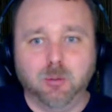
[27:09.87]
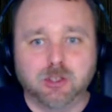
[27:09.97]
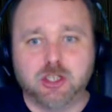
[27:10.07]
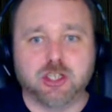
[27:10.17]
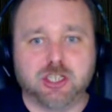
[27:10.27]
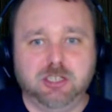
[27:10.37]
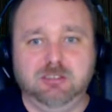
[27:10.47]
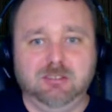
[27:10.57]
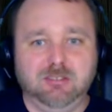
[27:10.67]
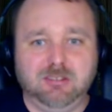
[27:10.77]
Just to
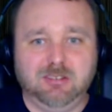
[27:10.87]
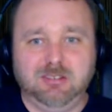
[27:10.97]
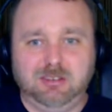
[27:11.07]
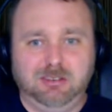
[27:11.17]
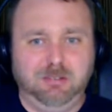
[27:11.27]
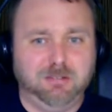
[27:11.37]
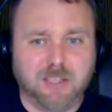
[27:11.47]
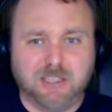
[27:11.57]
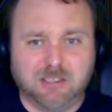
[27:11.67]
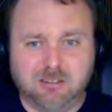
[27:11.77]

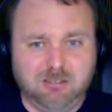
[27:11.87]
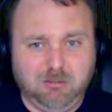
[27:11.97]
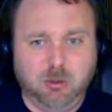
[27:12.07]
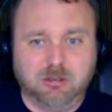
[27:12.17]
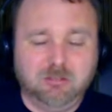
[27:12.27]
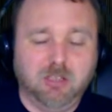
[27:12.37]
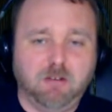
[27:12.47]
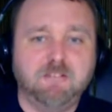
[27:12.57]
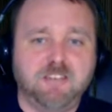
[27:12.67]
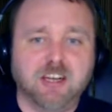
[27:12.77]
fund, well, not
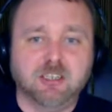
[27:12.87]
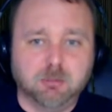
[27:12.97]
fund.